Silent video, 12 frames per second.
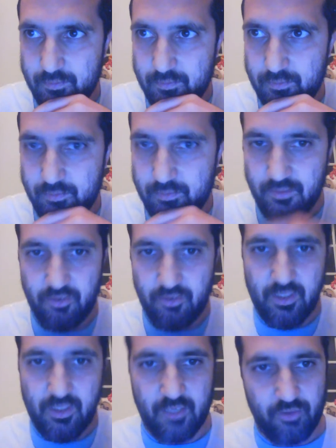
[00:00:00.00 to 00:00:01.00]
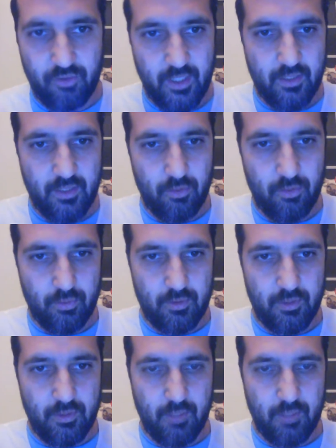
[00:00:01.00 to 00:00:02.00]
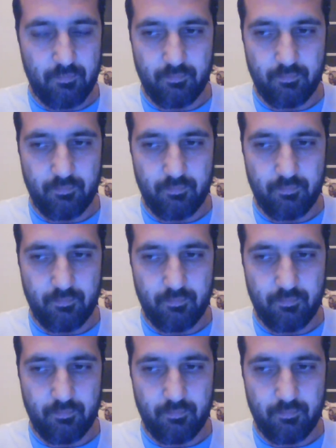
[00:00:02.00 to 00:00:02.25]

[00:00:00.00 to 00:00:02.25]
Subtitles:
division that's created and all the